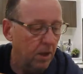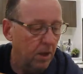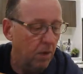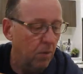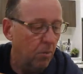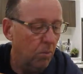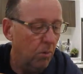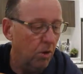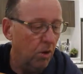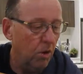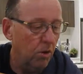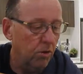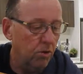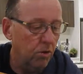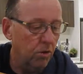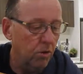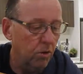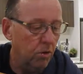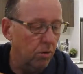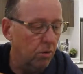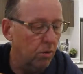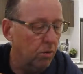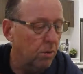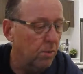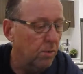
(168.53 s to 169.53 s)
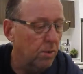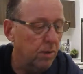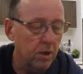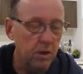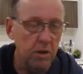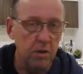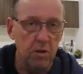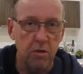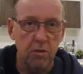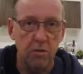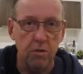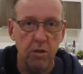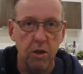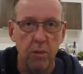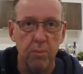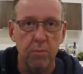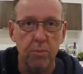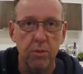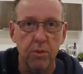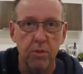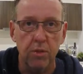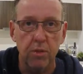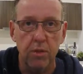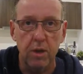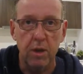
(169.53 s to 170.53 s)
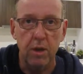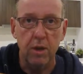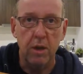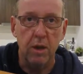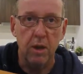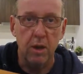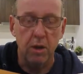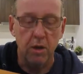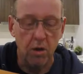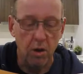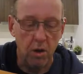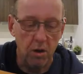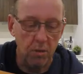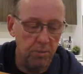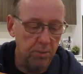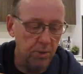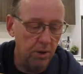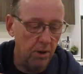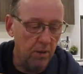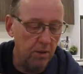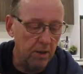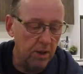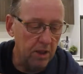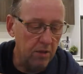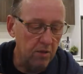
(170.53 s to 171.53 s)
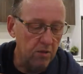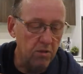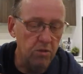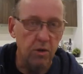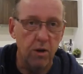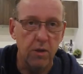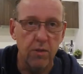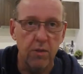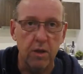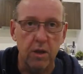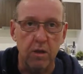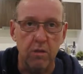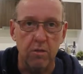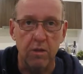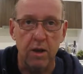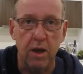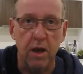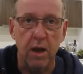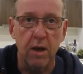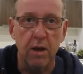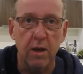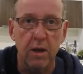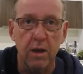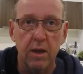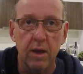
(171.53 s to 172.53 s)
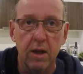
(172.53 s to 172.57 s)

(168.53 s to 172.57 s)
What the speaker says: What I'll do is put the GoPro inside the guitar